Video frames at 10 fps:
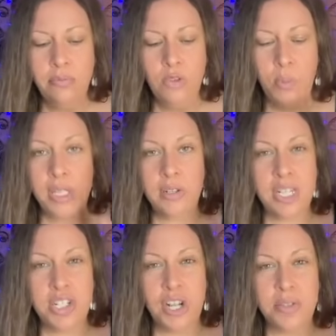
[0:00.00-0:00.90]
We look
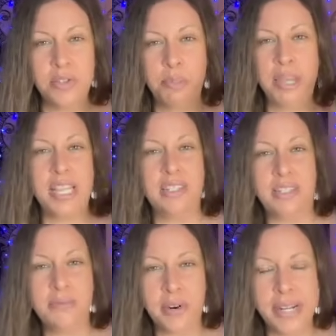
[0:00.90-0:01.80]
at each other as being
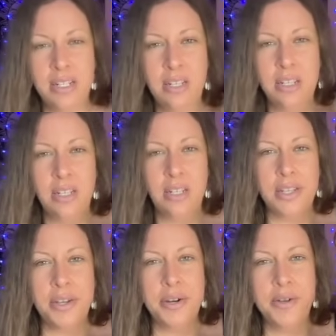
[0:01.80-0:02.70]
different,
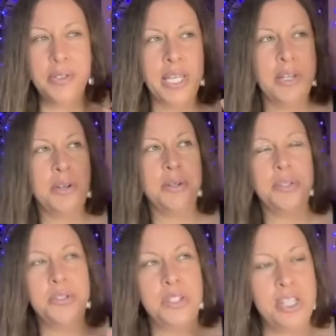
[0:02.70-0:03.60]
you know, like, oh,
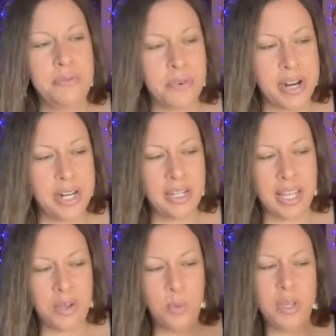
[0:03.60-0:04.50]
you're different.
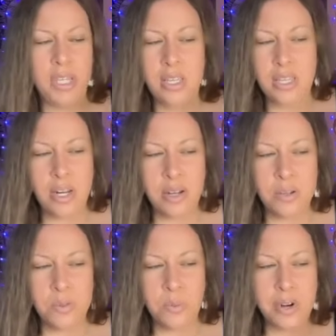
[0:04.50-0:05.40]
Like
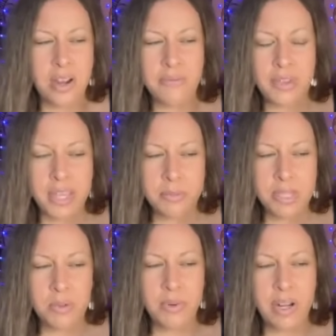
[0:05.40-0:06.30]
we're not
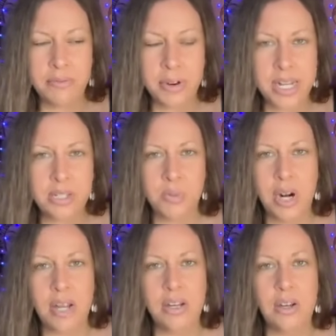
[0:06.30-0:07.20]
family, we're not friends,
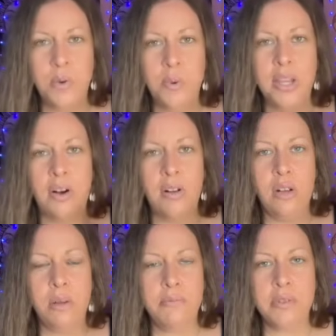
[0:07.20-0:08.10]
no, we all
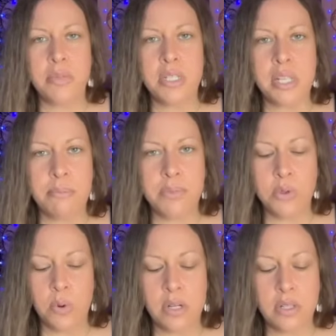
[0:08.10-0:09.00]
come from the same
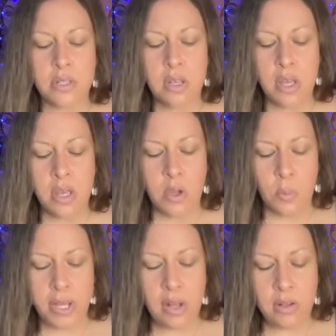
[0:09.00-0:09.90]
source.
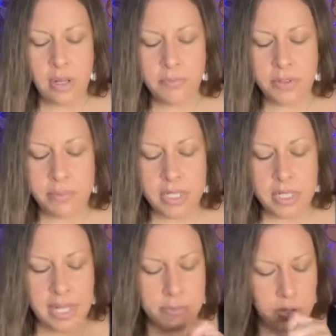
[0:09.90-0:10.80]
We all come from the
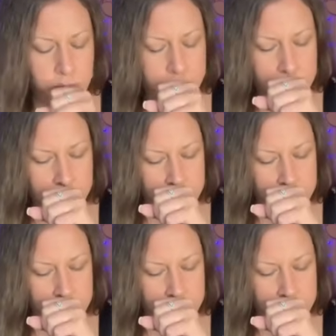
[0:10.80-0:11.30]
same source.